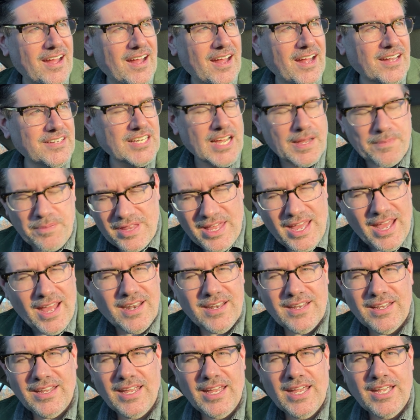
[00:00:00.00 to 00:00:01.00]
top of
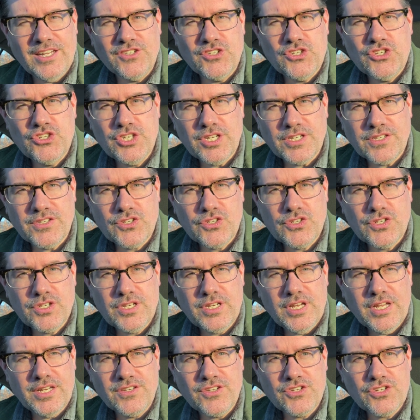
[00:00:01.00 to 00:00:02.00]
that, it's
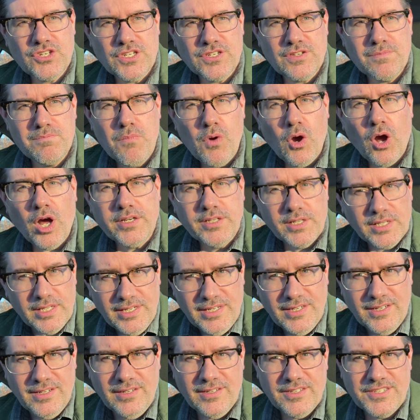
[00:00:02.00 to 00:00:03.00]
just
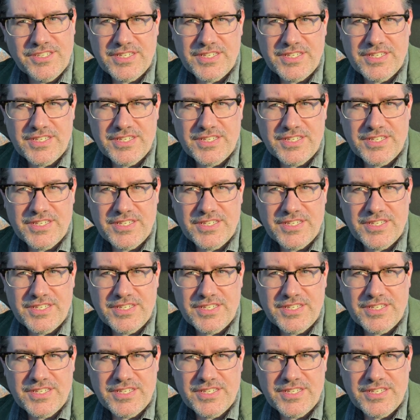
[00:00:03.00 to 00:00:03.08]
maudlin